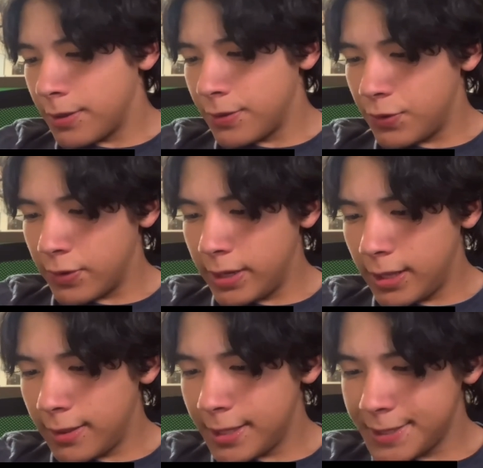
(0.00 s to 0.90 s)

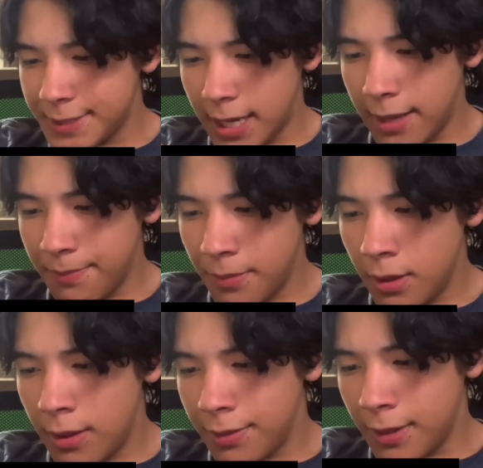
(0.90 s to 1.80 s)
During this
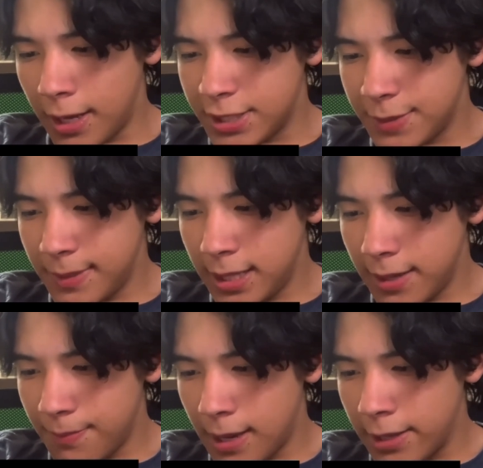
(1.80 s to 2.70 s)
time, the Ottoman
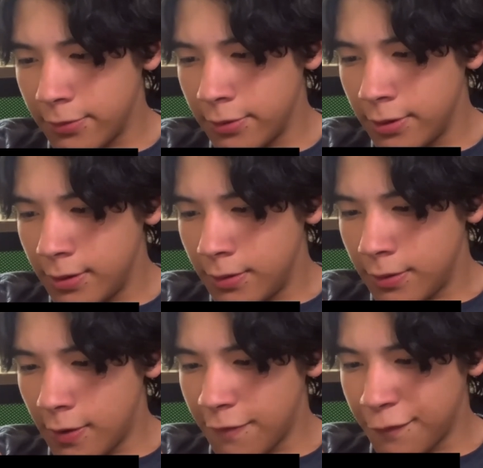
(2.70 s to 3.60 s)
Empire
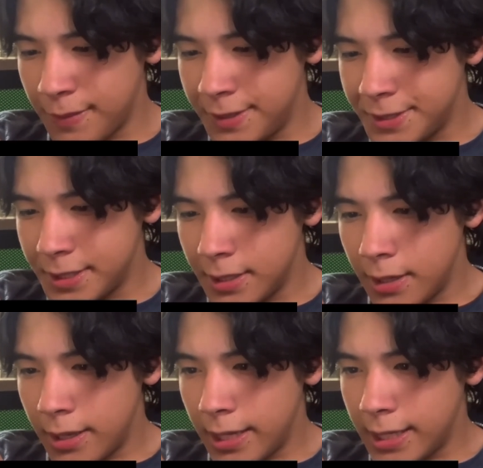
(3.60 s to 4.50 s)
government
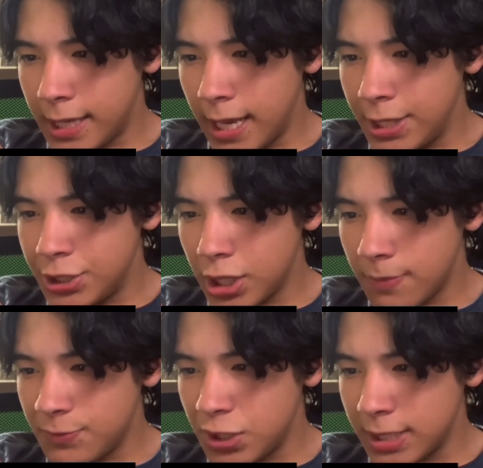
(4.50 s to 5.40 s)
engaged
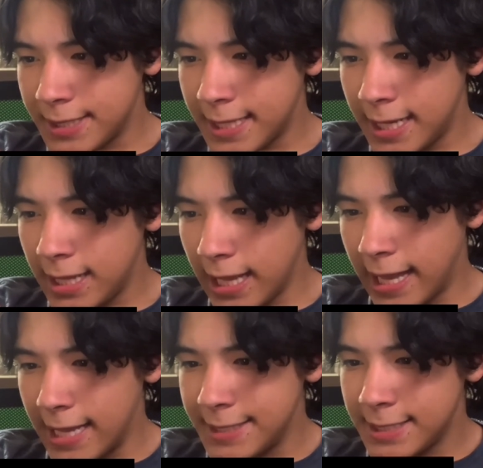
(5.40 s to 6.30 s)
genocide
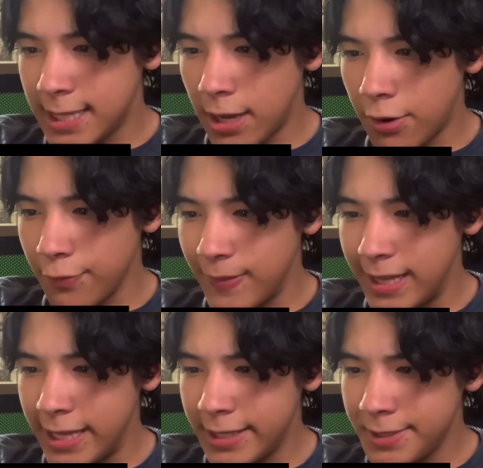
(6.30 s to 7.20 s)
against the
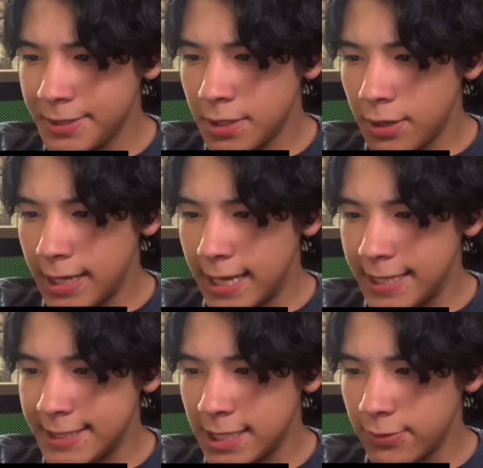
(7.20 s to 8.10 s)
Armenians,
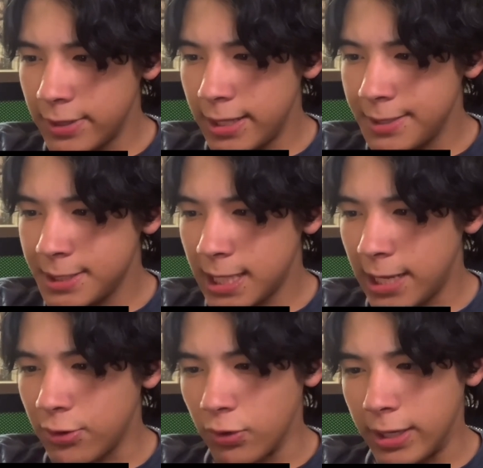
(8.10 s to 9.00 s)
Assyrians,
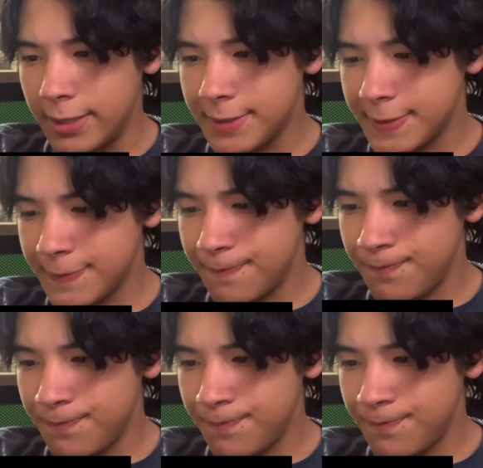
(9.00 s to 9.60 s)
and Greeks.